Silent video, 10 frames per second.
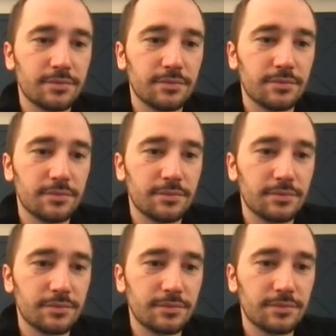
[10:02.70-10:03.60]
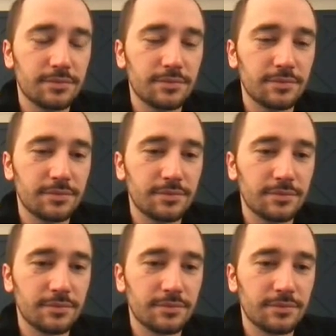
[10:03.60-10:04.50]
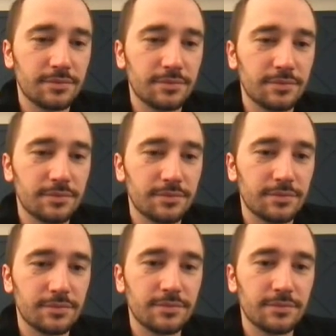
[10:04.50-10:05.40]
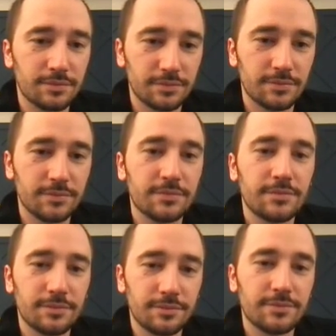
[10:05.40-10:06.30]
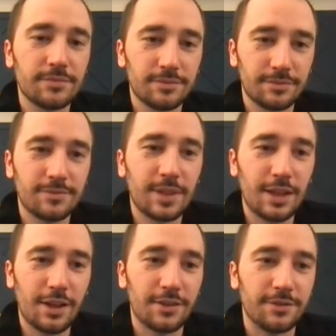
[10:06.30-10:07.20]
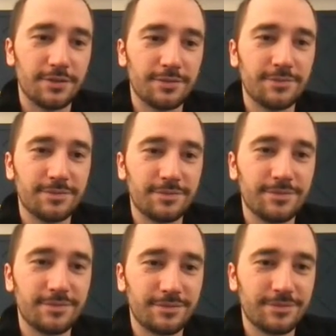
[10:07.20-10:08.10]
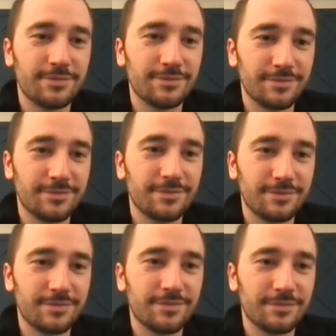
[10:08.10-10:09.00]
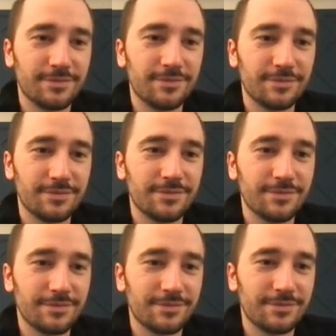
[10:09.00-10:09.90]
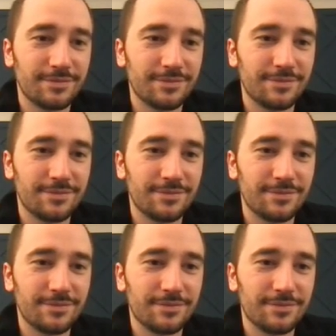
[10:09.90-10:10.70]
[no speech]